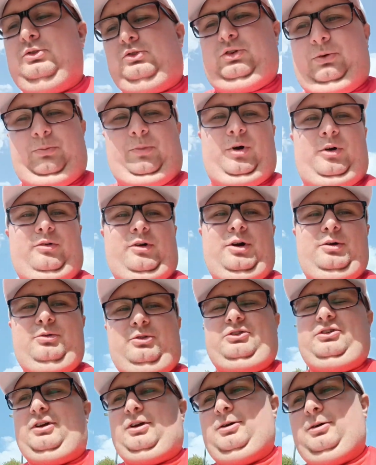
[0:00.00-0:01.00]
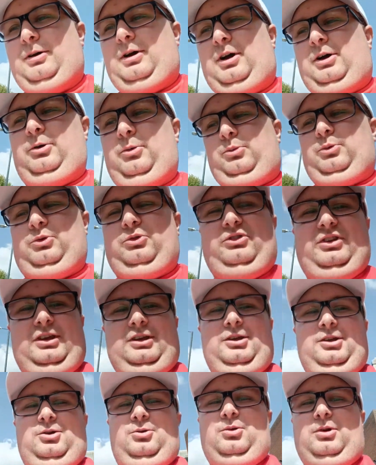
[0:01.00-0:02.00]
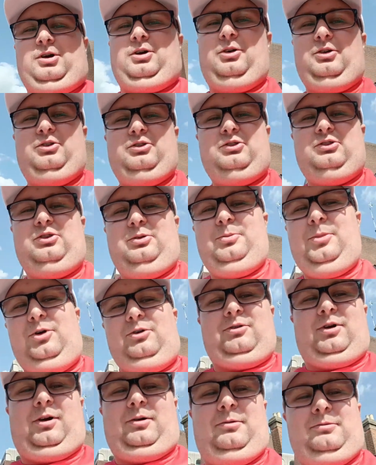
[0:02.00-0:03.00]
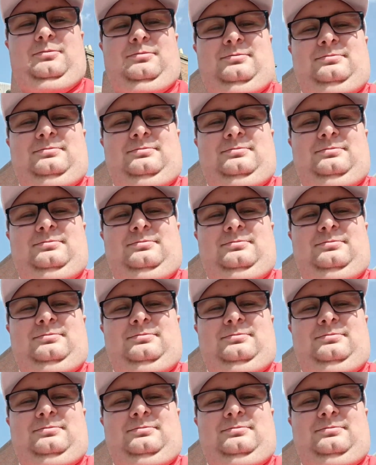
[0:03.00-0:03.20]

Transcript: tomorrow, so I will see you guys tomorrow.